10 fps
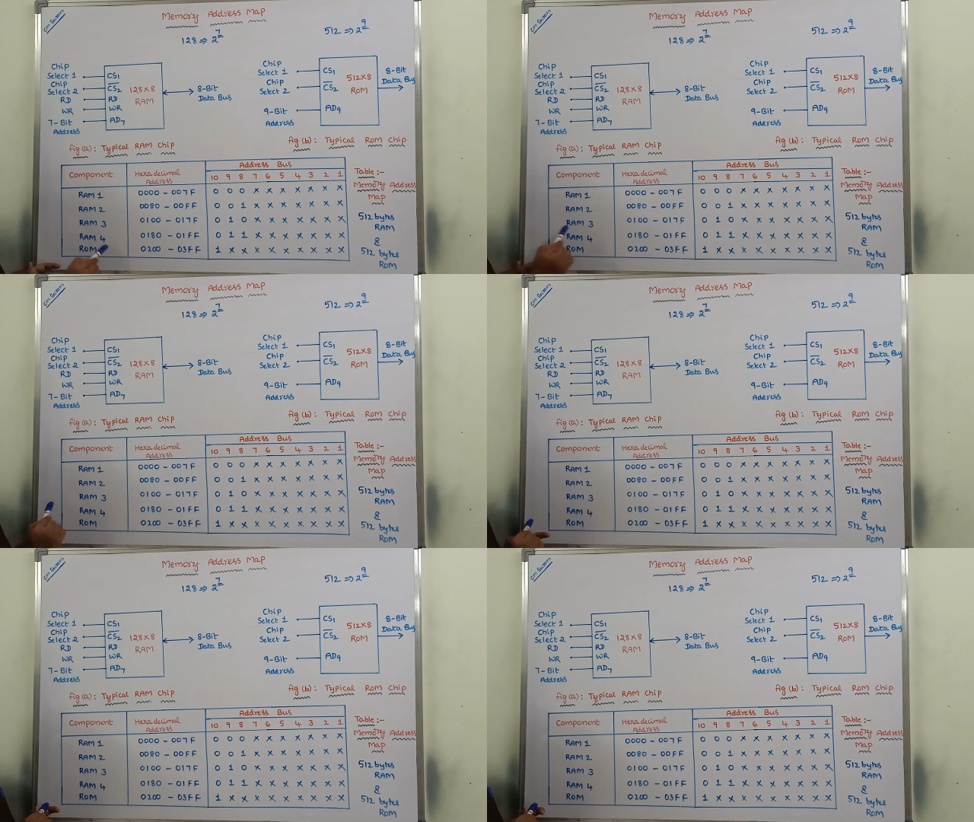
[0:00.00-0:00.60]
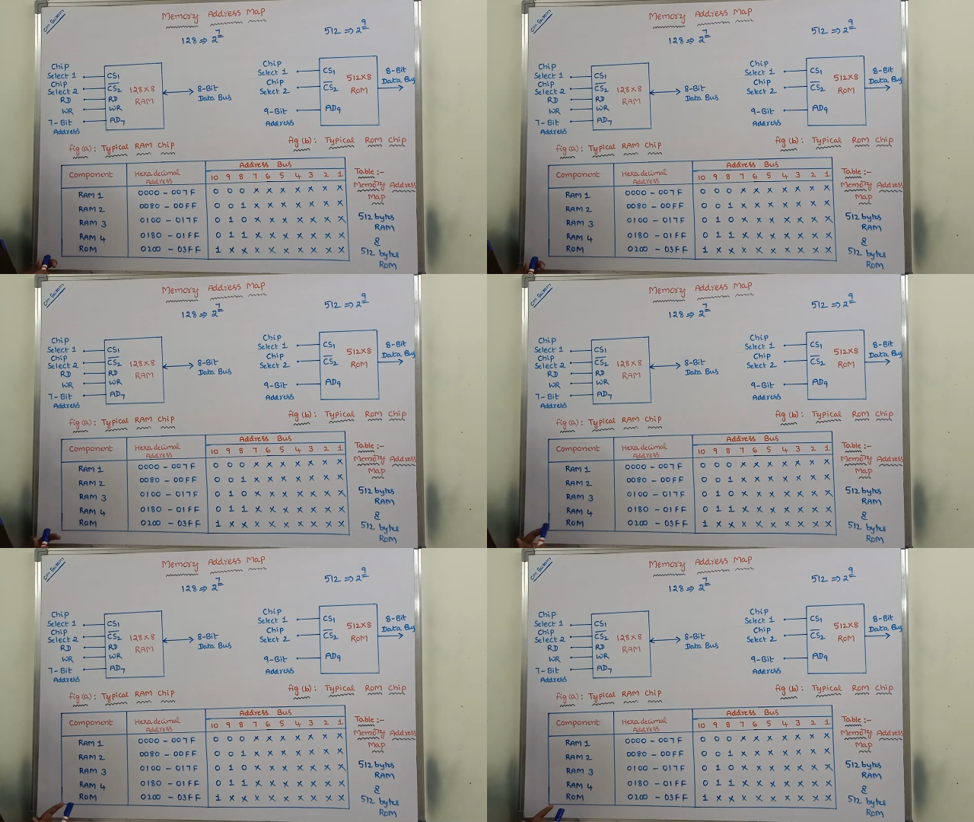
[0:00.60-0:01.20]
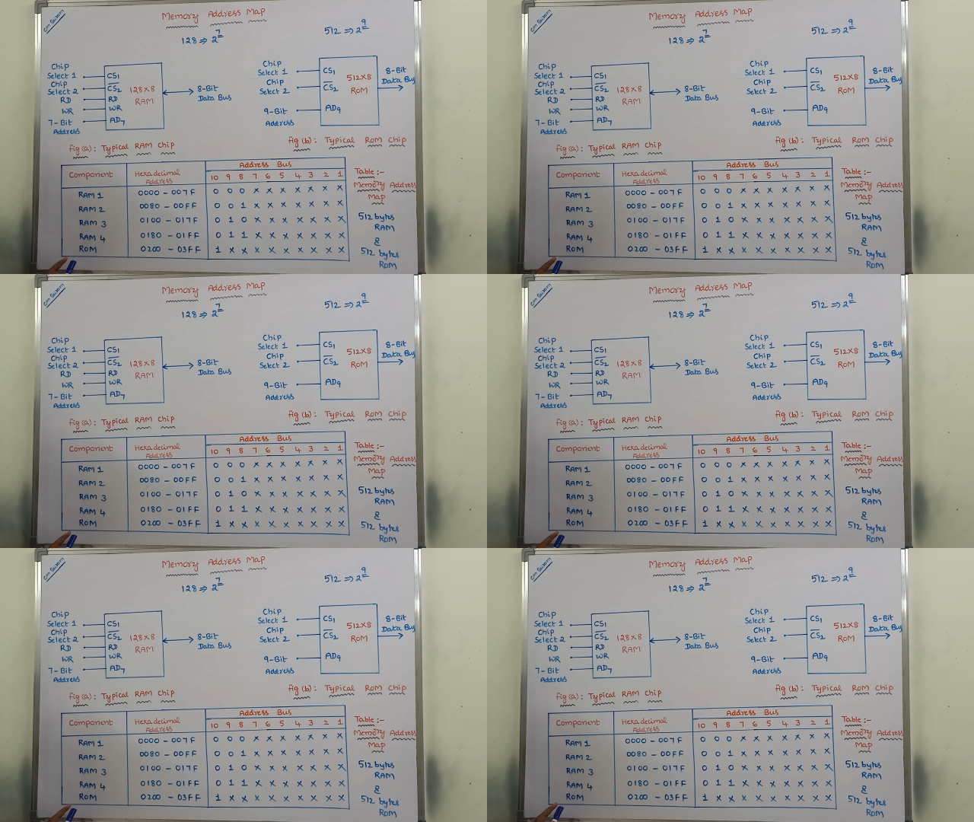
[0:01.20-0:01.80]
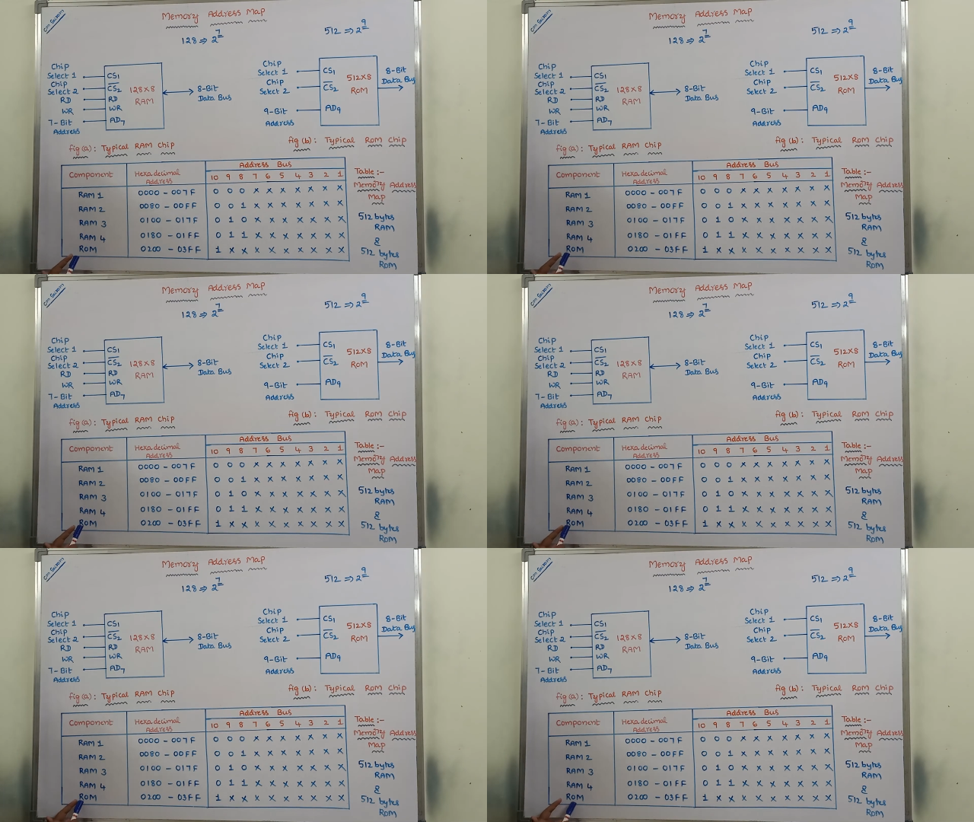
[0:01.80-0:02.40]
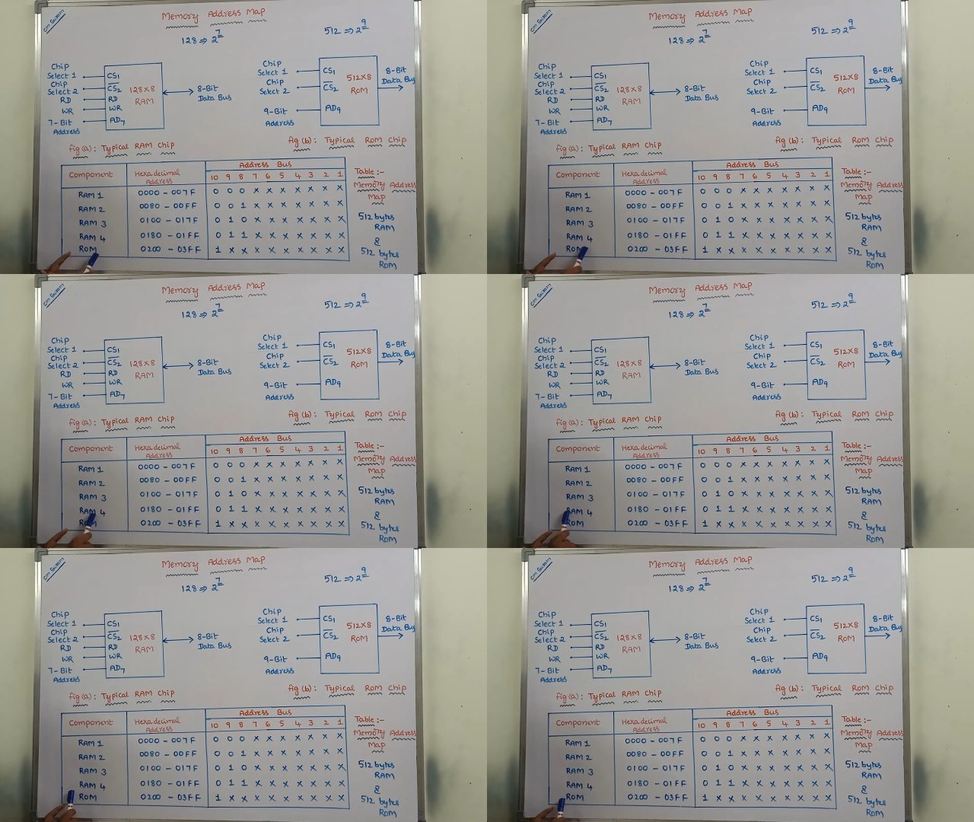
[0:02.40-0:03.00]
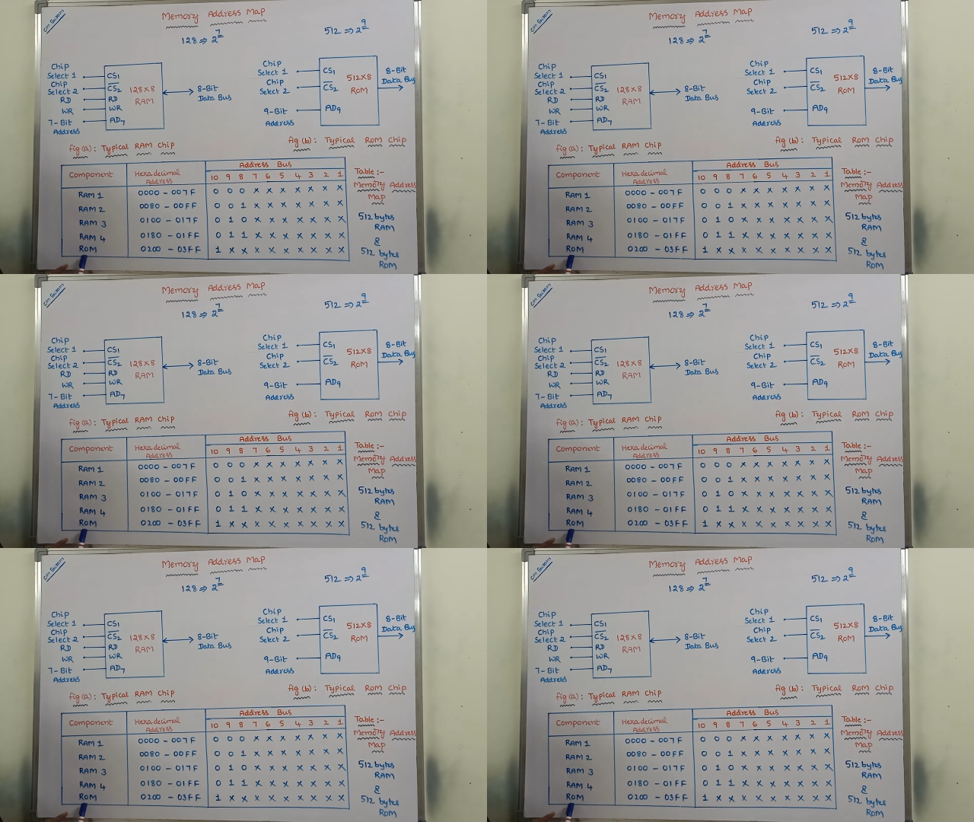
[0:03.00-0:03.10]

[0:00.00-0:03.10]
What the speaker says: Nobody's mouth can be seen.